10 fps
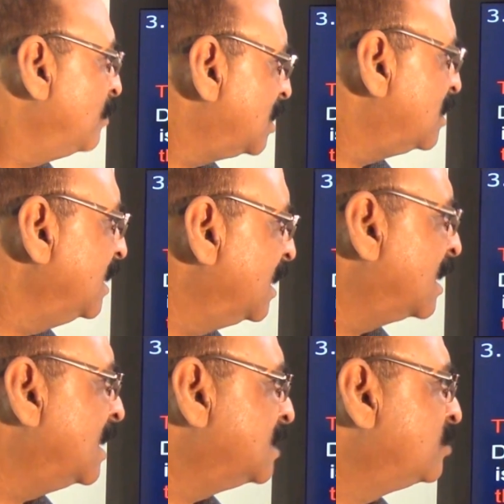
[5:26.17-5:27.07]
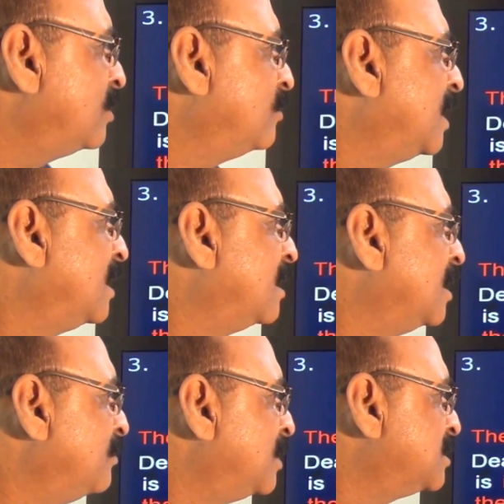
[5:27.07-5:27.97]
But in a casual manner,
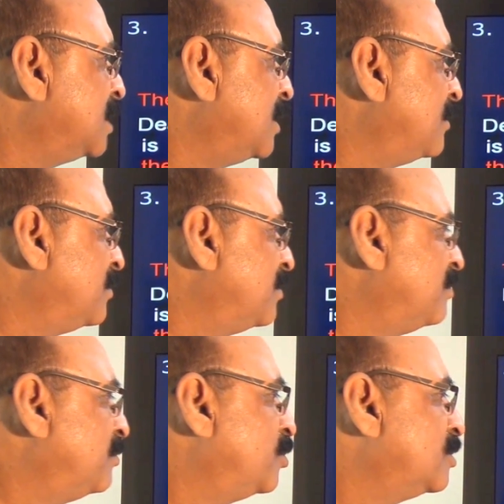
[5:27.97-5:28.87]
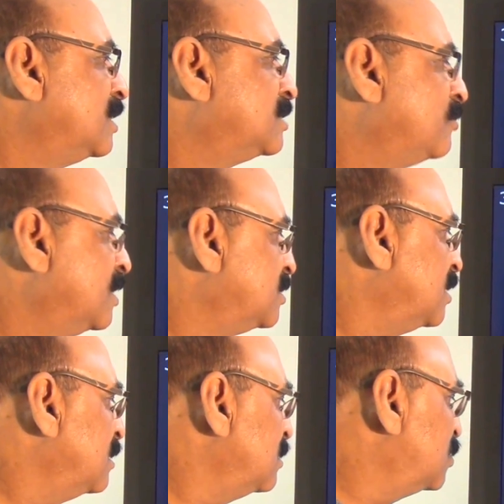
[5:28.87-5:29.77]
he must have put this
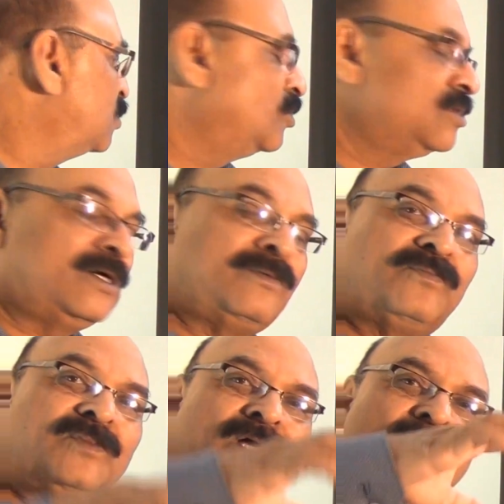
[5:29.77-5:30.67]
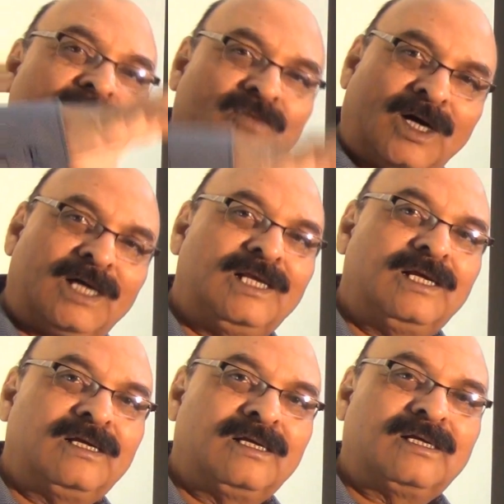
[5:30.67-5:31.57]
question to the
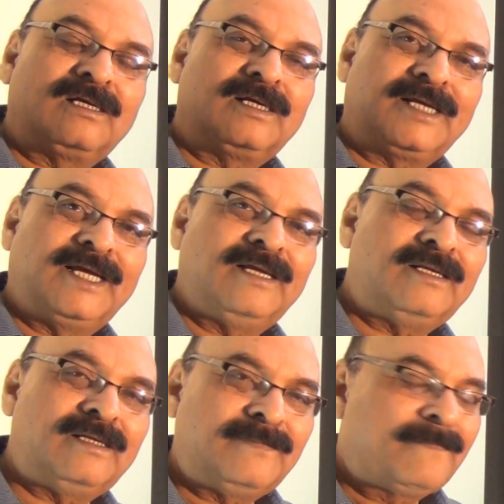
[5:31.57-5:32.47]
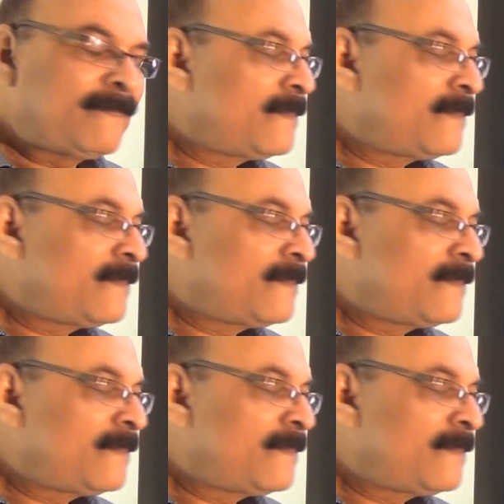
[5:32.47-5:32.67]
falling rain,